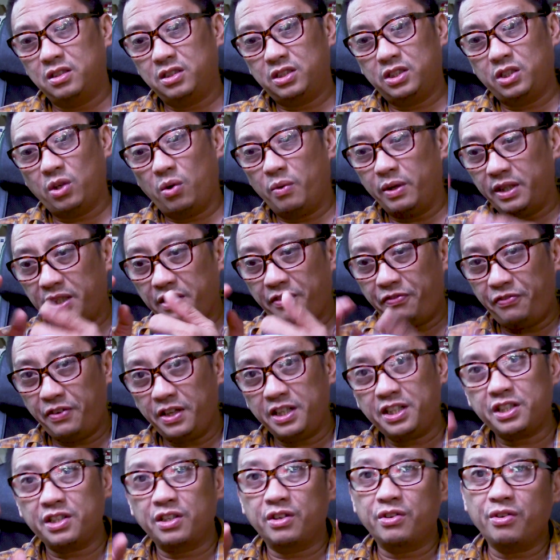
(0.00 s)
So when the
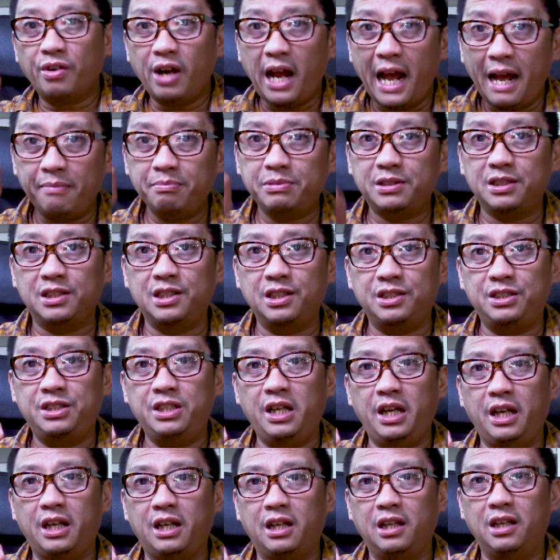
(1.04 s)
fish grabs the
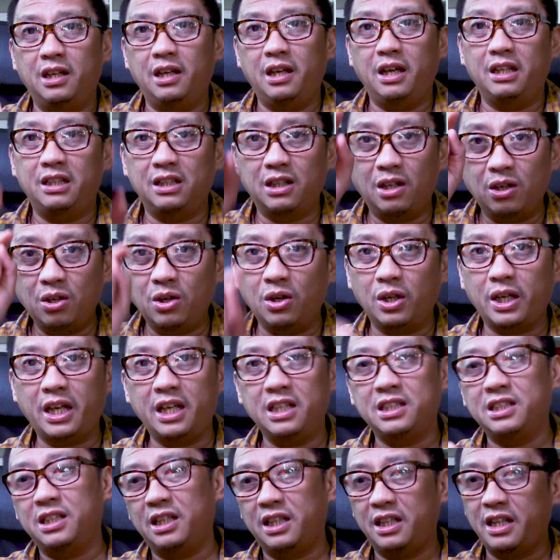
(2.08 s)
jig and the hook
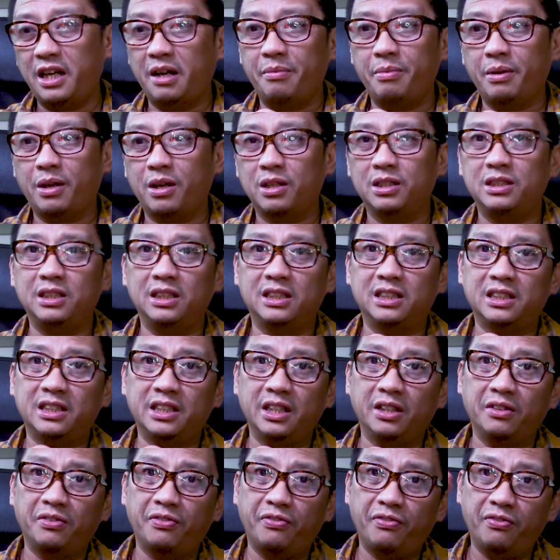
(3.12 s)
isn't there because it's
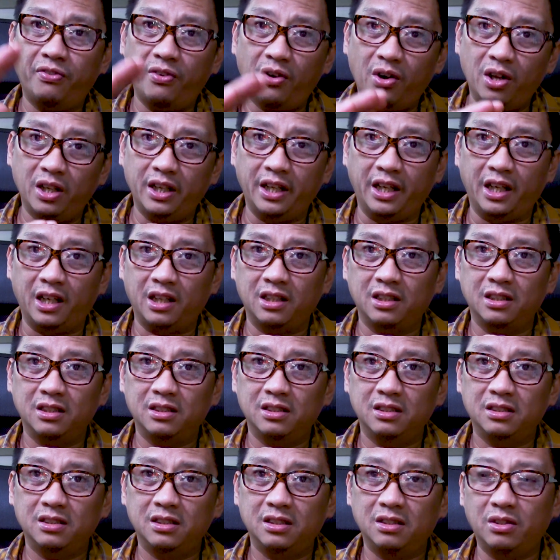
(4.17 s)
still falling
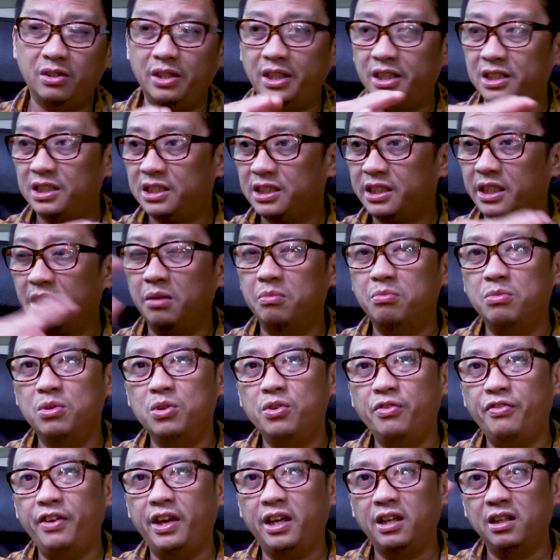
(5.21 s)
or it's still
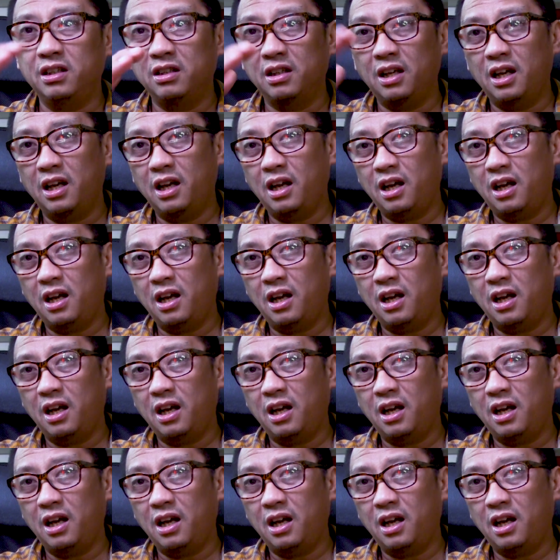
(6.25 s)
moving,